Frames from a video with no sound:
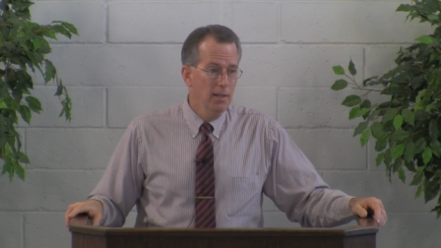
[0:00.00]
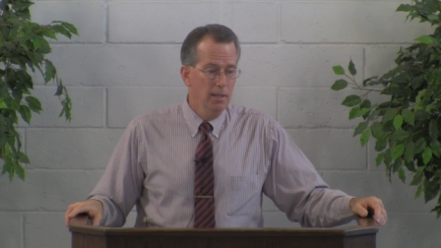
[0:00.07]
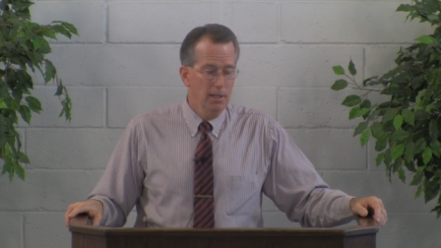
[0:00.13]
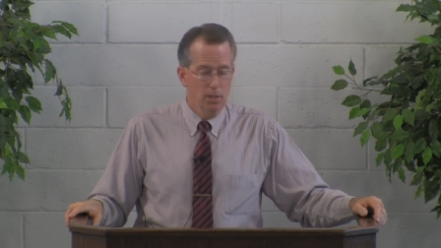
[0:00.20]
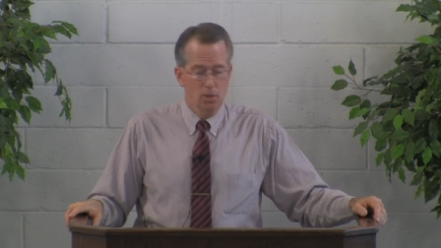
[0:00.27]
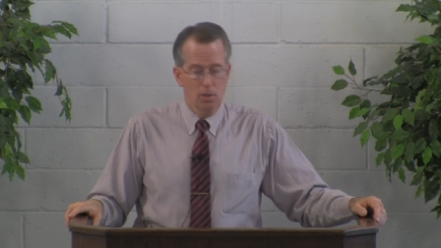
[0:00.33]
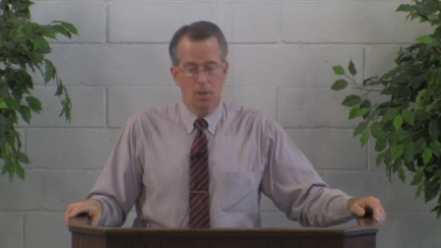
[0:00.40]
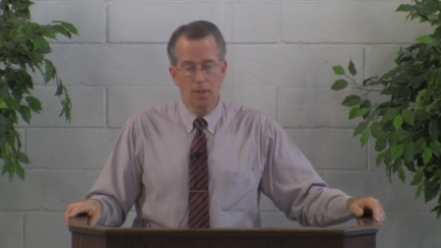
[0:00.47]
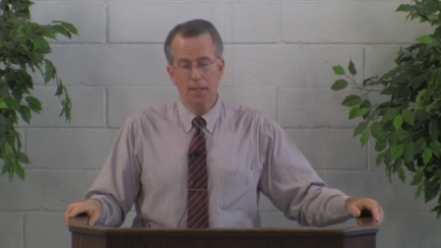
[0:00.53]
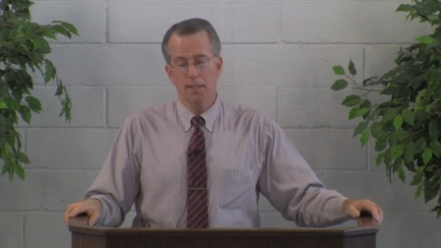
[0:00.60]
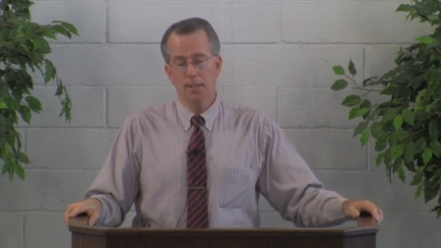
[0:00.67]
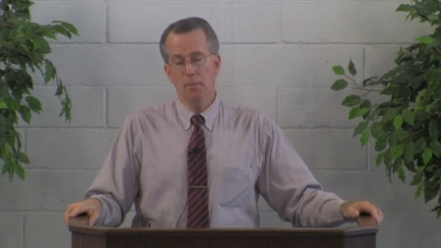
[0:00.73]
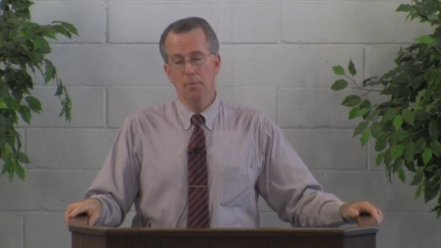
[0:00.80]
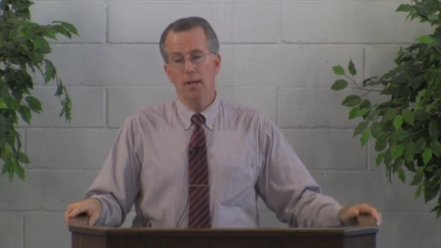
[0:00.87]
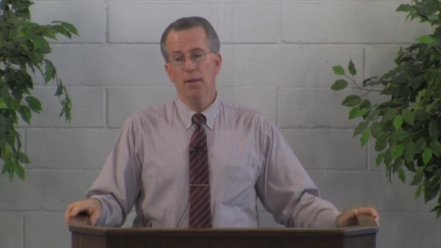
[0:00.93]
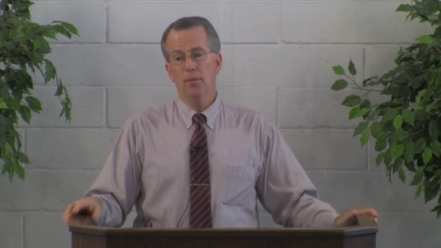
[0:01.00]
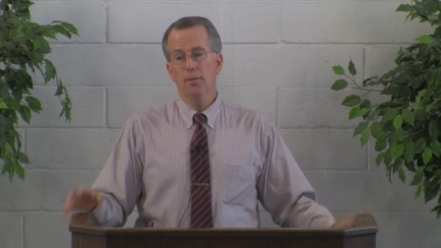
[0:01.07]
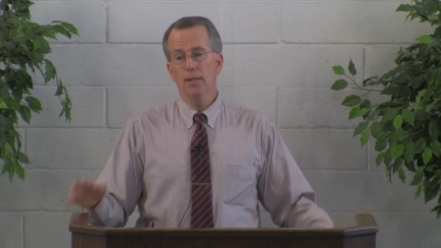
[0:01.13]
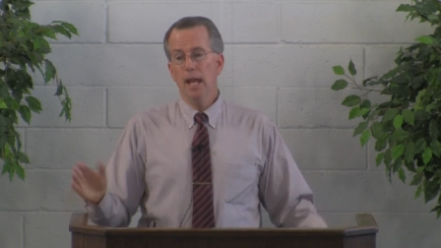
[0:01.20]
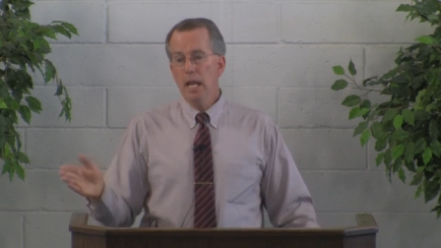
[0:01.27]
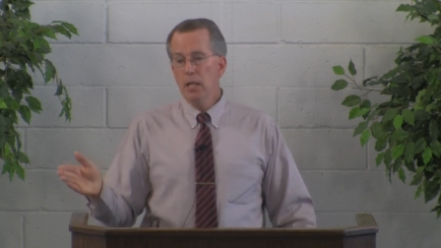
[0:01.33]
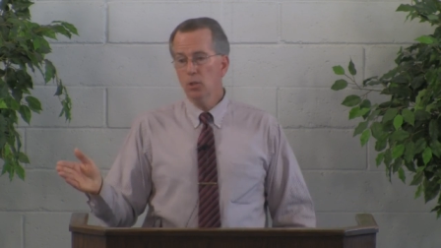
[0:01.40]
think he's talking about
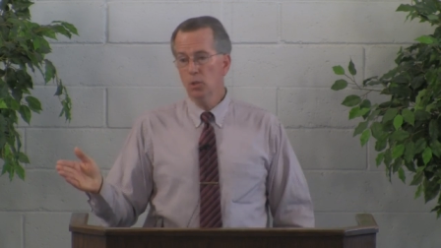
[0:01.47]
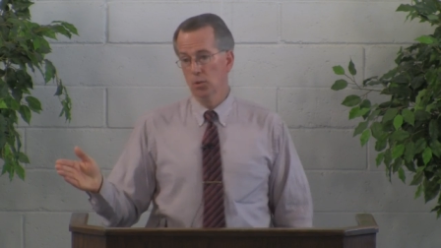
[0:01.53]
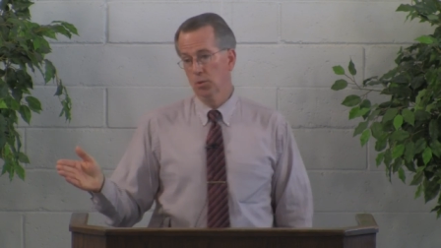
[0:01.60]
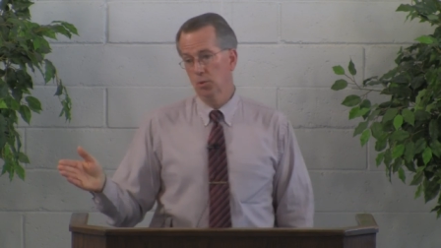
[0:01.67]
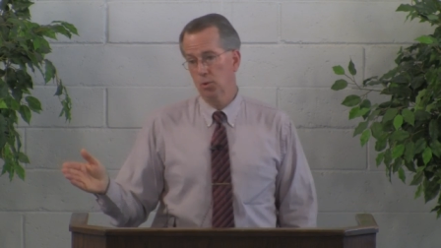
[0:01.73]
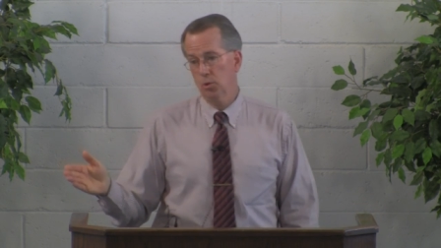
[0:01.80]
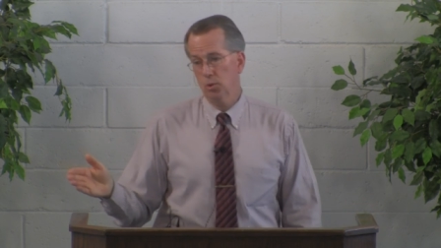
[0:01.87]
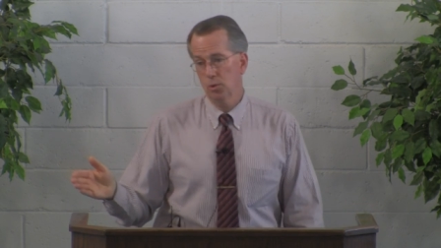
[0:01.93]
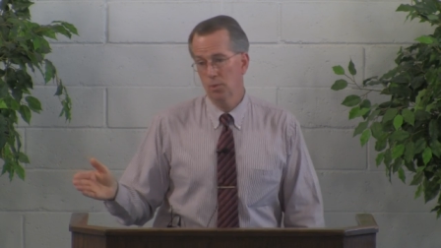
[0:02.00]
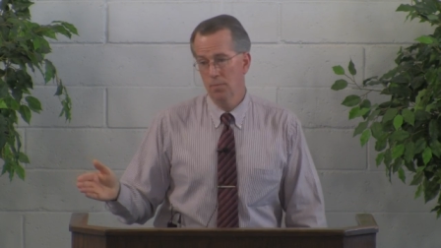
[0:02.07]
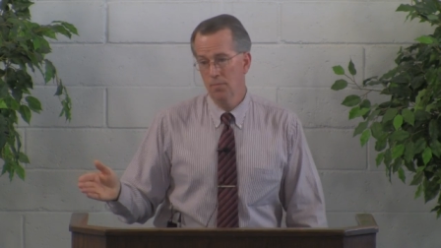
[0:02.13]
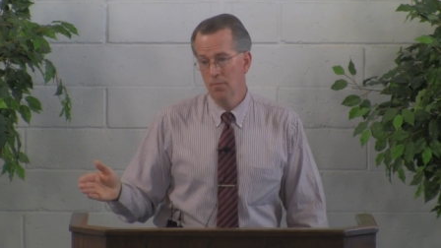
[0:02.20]
the angels.